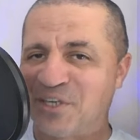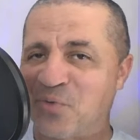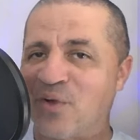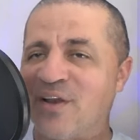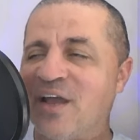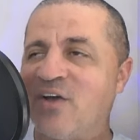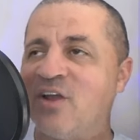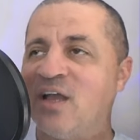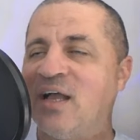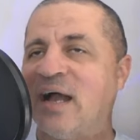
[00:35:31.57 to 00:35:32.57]
to run down.
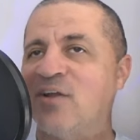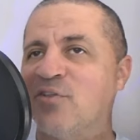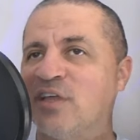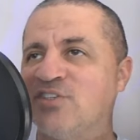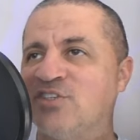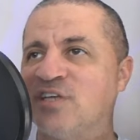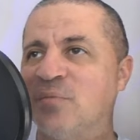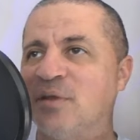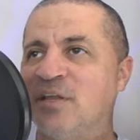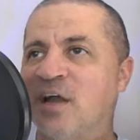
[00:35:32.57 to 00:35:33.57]
I don't think she's going to
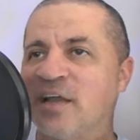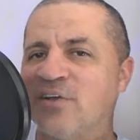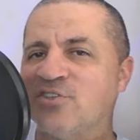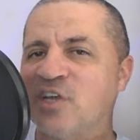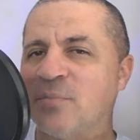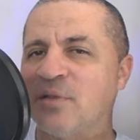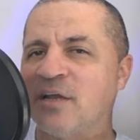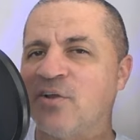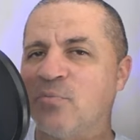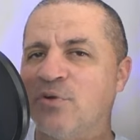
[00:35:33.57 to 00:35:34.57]
be a knockouts champion.
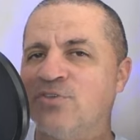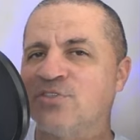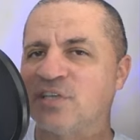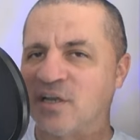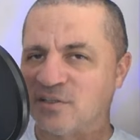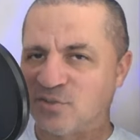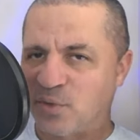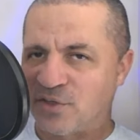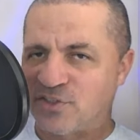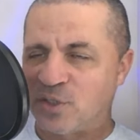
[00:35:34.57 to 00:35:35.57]
I know Moose said on
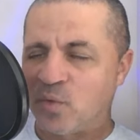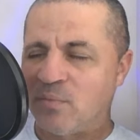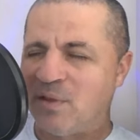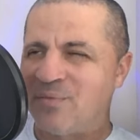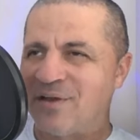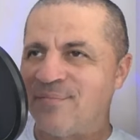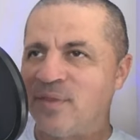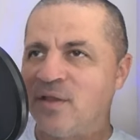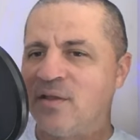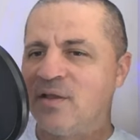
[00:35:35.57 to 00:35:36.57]
Twitter she would be, but
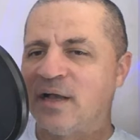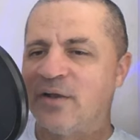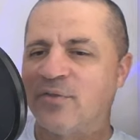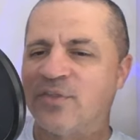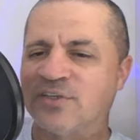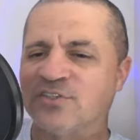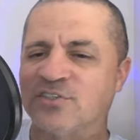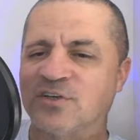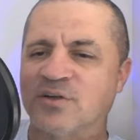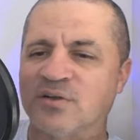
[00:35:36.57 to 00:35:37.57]
I don't think she's
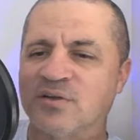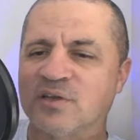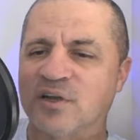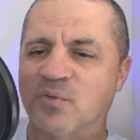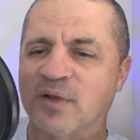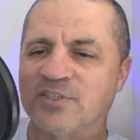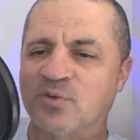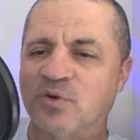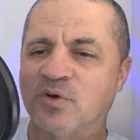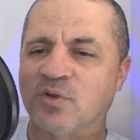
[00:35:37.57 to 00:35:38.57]
gonna gonna
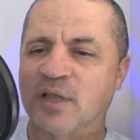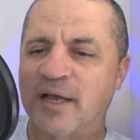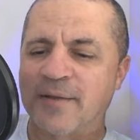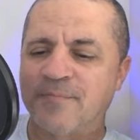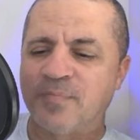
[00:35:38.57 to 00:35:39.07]
wrestle a whole lot.